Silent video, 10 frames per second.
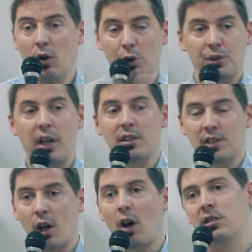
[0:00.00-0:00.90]
Hotels
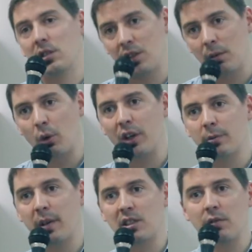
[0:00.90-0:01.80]
and hostels are more
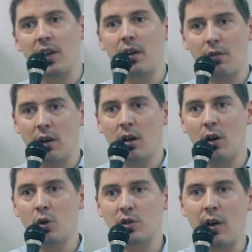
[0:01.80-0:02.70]
expensive than
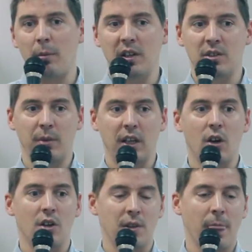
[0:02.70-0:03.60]
host families,
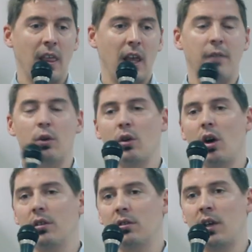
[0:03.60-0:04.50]
because if you're
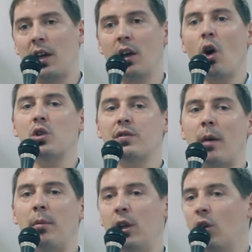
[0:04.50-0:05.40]
getting a host
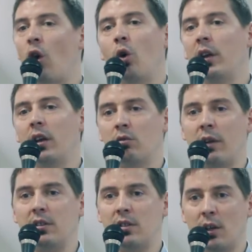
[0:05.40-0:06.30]
family, you're only
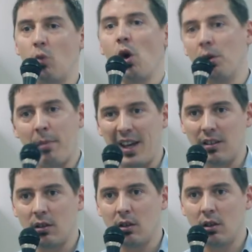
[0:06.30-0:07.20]
renting one bed,
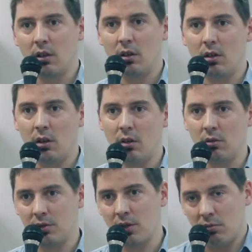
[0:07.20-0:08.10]
you know,
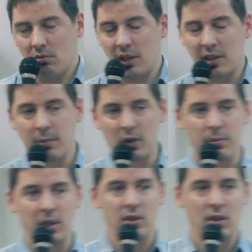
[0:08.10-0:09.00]
so that's much
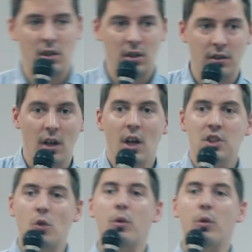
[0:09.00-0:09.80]
so